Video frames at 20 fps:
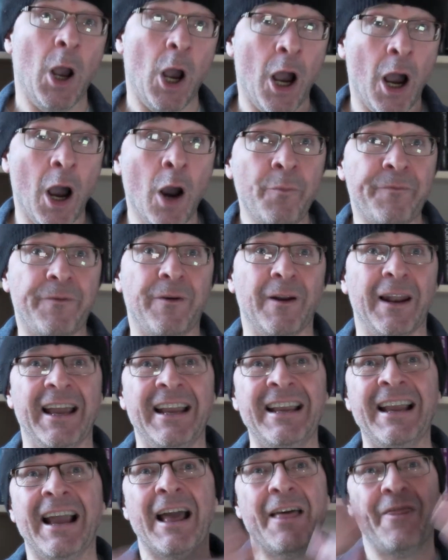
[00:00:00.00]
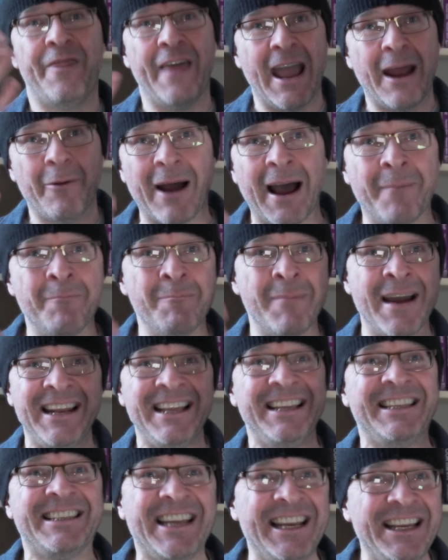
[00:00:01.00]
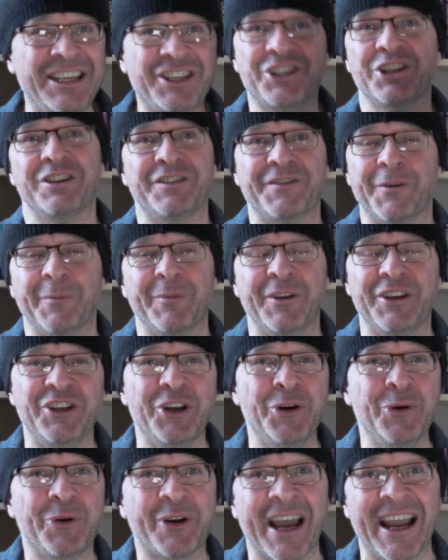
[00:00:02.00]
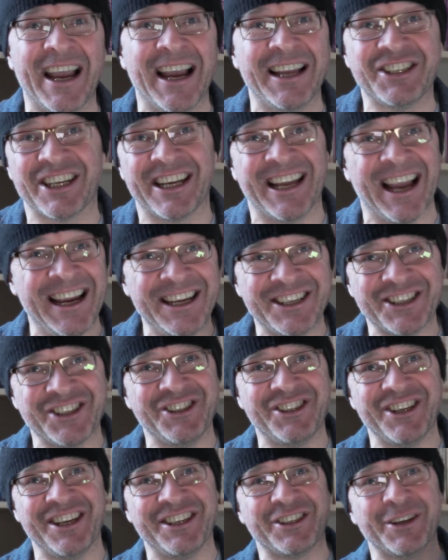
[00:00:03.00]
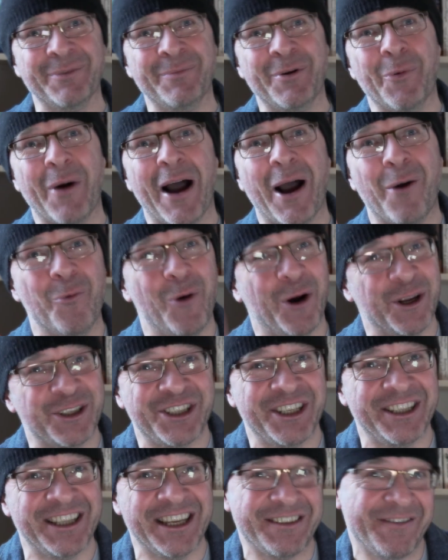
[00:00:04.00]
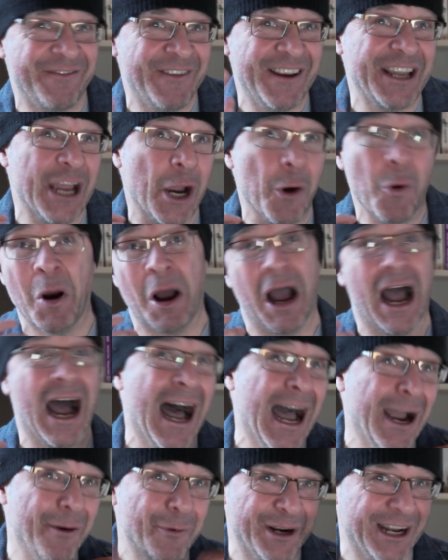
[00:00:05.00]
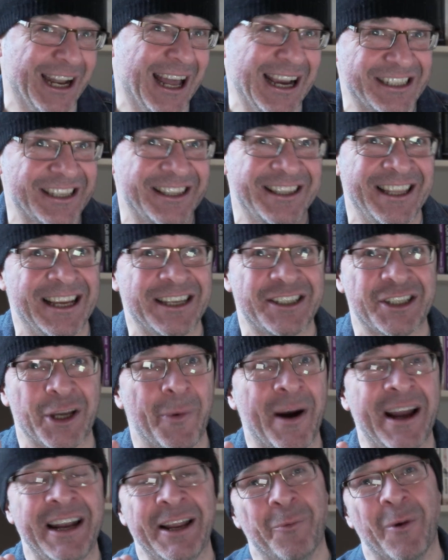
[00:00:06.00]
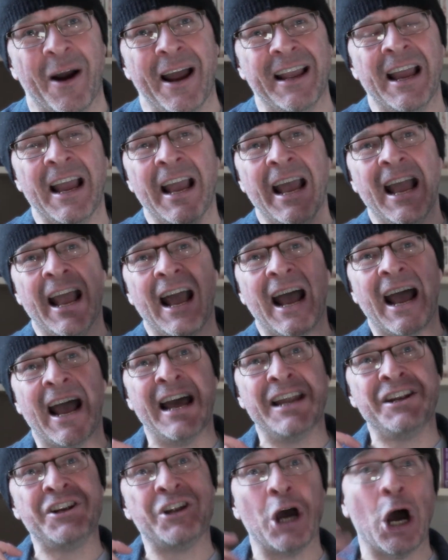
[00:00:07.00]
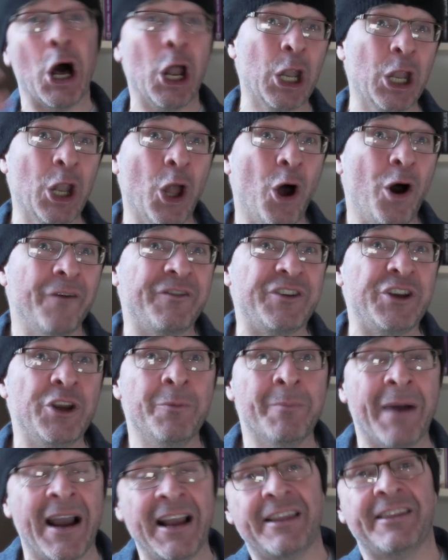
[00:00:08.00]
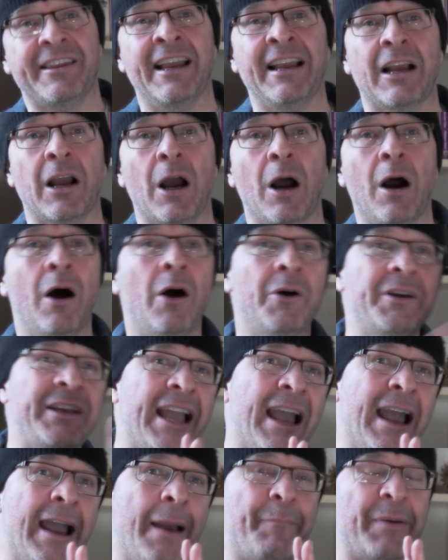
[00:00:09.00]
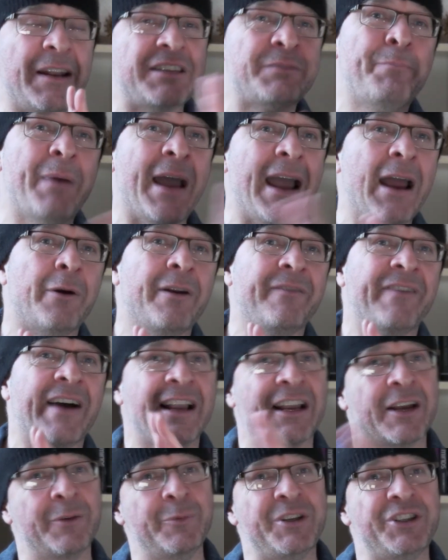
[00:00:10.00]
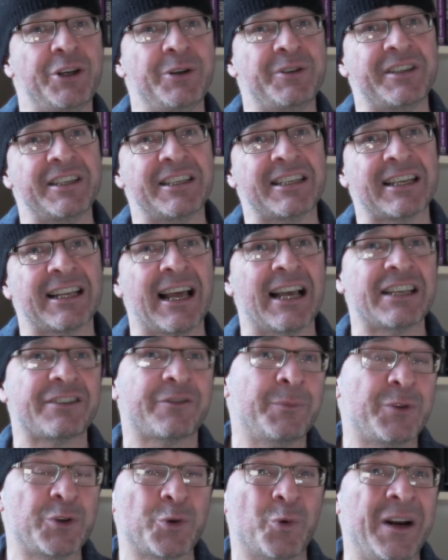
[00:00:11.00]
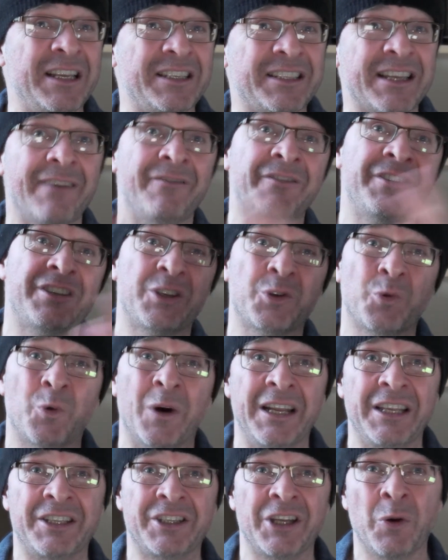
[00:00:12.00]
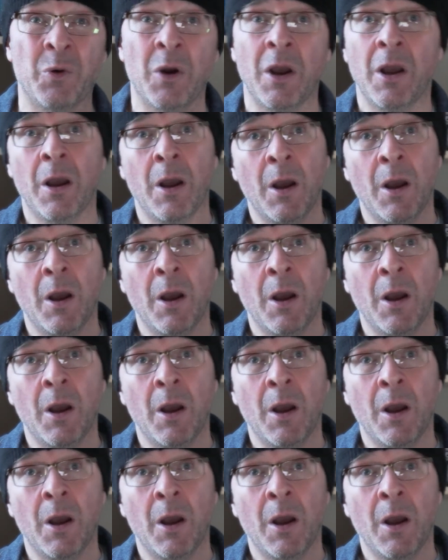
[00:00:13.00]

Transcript: Hopefully, there are many teachers from the UK education system who are watching this video. I would like to think so anyway. And a lot of you may think, oh yeah, but it's better if I can reduce this class from 27 to 22.